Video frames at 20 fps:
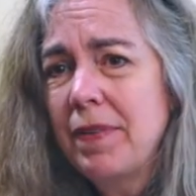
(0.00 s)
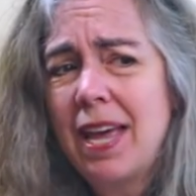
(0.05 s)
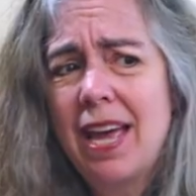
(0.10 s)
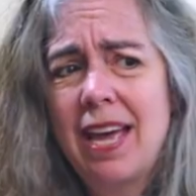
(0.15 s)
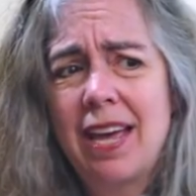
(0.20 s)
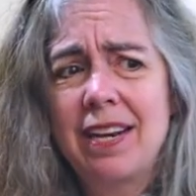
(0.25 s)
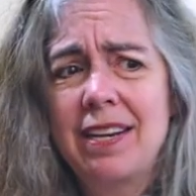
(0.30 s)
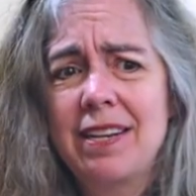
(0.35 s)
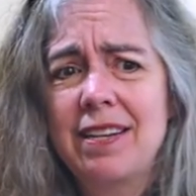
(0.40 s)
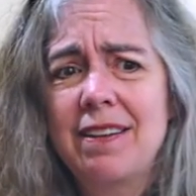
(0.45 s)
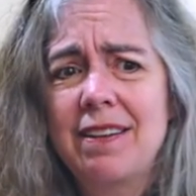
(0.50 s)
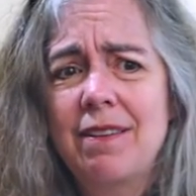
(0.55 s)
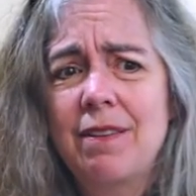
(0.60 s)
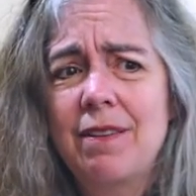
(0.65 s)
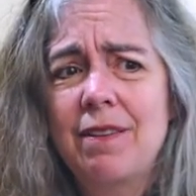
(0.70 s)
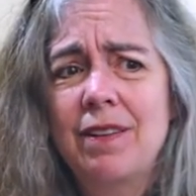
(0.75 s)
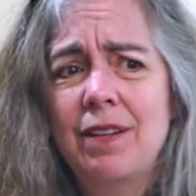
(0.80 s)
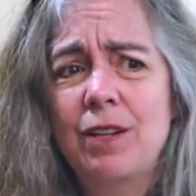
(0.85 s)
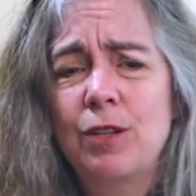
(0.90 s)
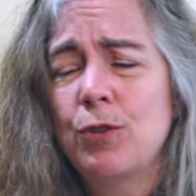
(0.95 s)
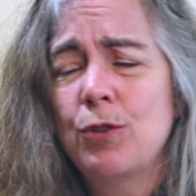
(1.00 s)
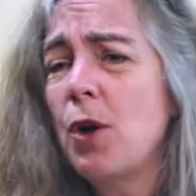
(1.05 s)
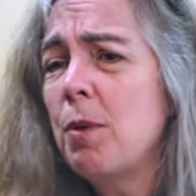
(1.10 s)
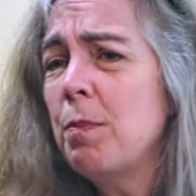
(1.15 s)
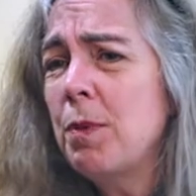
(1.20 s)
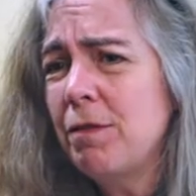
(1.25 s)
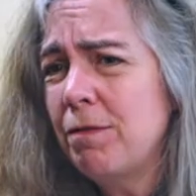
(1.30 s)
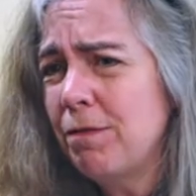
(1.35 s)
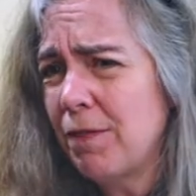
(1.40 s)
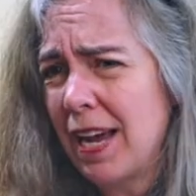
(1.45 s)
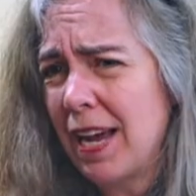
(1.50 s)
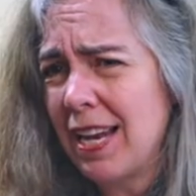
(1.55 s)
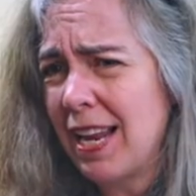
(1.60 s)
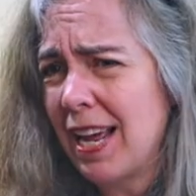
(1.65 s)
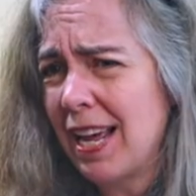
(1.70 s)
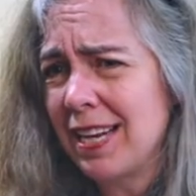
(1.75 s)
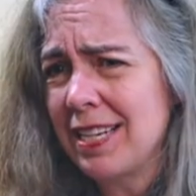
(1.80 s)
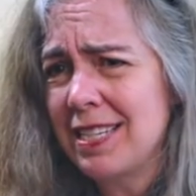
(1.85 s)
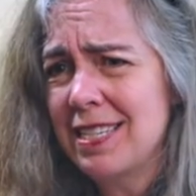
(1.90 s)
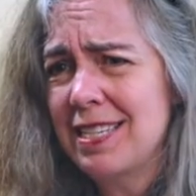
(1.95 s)
and global
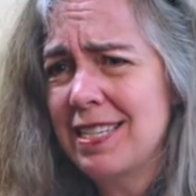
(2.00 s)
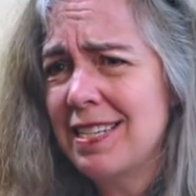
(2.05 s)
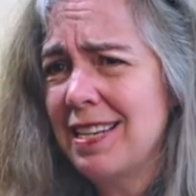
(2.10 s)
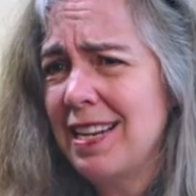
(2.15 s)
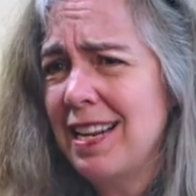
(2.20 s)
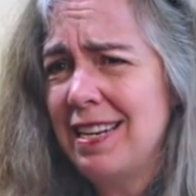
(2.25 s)
finance